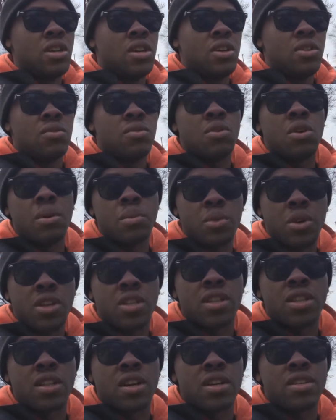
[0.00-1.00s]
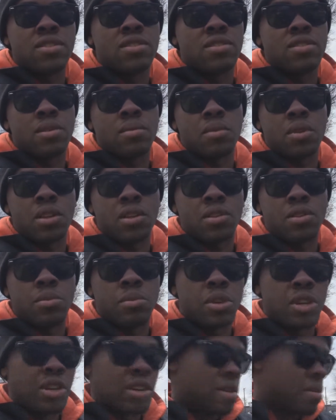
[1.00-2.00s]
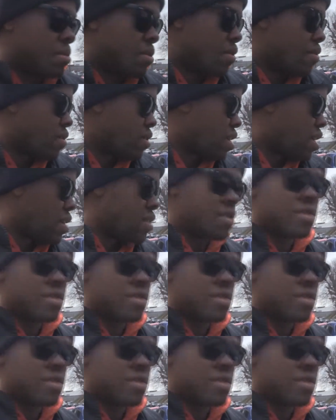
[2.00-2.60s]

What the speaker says: I did get the one feed line